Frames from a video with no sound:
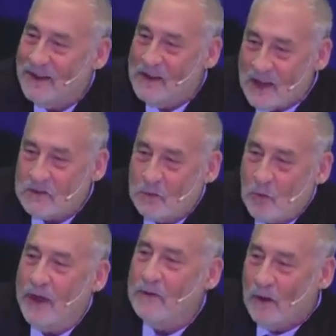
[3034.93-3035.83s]
He gets to
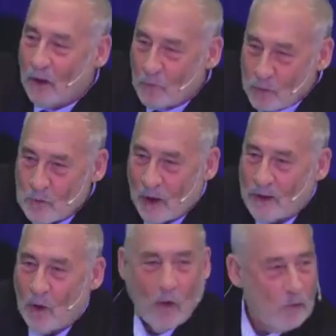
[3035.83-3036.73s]
write,
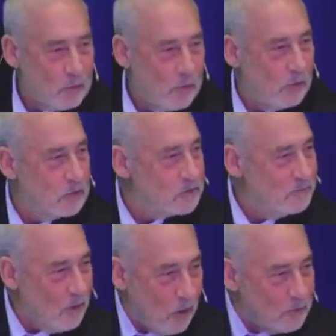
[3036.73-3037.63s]
rewrite all the
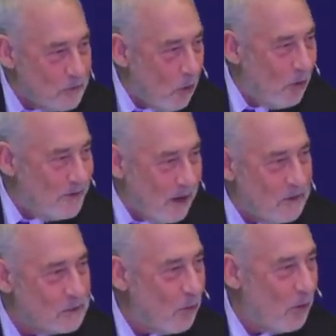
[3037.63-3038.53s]
rules. No, no, none
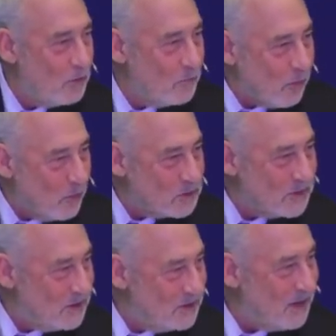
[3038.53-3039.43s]
of these pro
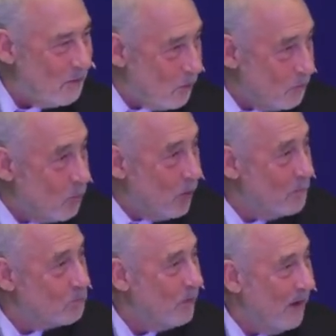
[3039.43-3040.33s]
processes that we put
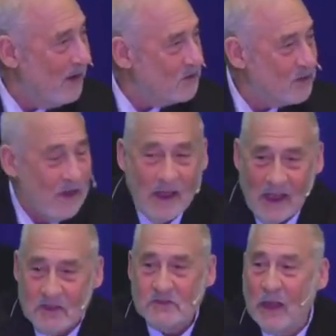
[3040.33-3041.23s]
in place
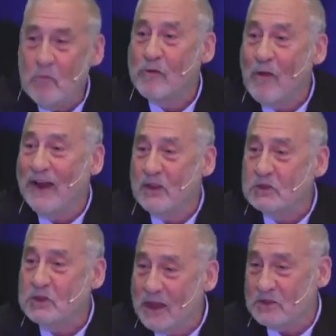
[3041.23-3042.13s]
as
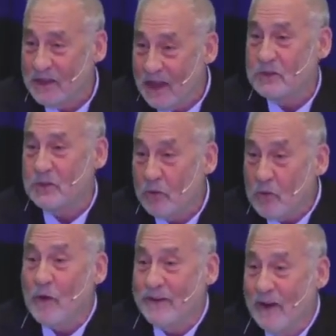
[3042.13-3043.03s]
democratic checks against
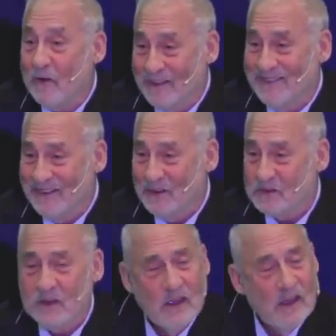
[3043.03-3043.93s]
authoritarian
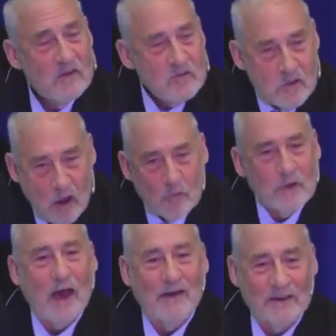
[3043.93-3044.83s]
leaders. No
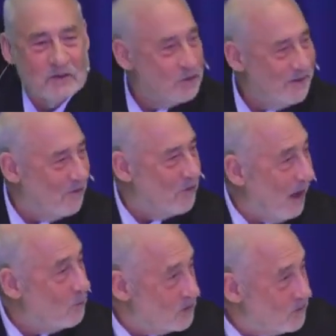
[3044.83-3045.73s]
knowledge of
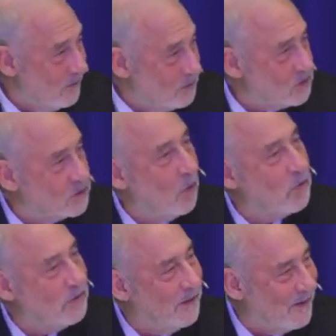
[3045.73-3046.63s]
that it was just
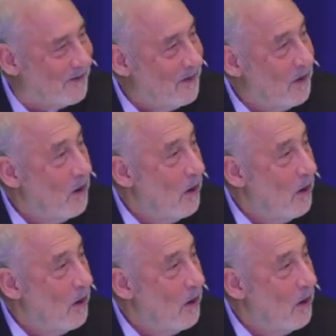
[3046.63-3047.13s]
so clear.